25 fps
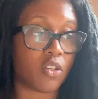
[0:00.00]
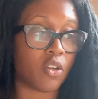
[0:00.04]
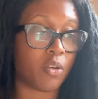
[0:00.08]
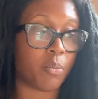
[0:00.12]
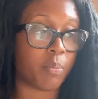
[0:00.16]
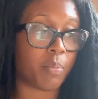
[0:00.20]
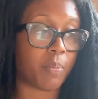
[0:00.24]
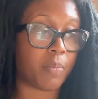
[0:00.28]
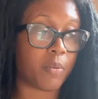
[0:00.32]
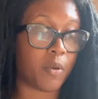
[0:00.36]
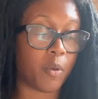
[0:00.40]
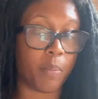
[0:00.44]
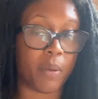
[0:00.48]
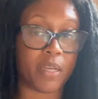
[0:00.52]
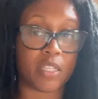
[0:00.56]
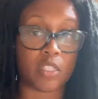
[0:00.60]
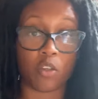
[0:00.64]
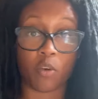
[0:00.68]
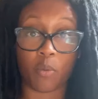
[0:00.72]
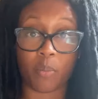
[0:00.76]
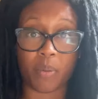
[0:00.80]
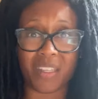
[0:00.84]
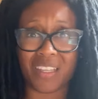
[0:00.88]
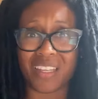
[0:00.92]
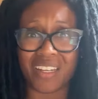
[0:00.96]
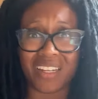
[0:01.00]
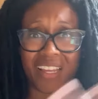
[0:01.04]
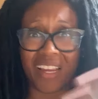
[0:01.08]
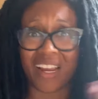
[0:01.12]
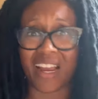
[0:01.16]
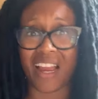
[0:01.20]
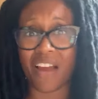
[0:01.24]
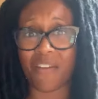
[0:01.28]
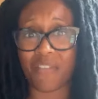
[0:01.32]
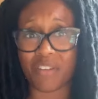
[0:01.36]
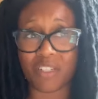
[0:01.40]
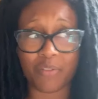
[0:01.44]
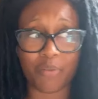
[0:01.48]
your, your best of your ability. Like, I
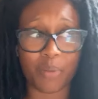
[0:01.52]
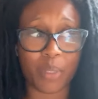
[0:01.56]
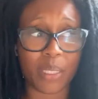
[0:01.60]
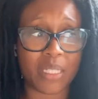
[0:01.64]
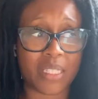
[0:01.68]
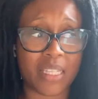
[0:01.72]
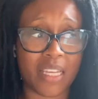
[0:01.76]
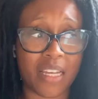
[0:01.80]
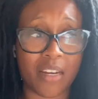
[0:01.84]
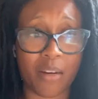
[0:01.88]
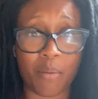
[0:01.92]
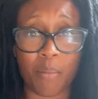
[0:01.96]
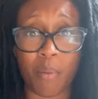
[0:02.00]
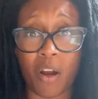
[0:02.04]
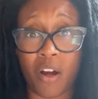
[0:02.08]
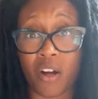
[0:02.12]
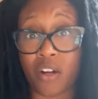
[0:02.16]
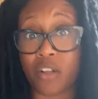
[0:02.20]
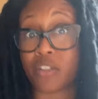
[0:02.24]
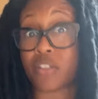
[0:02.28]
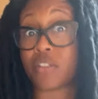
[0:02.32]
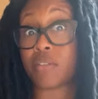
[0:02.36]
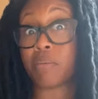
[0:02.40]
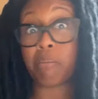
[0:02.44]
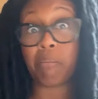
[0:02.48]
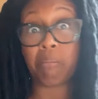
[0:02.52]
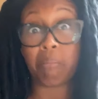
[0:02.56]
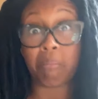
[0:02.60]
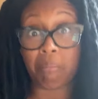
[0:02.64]
have a debilitated Mars.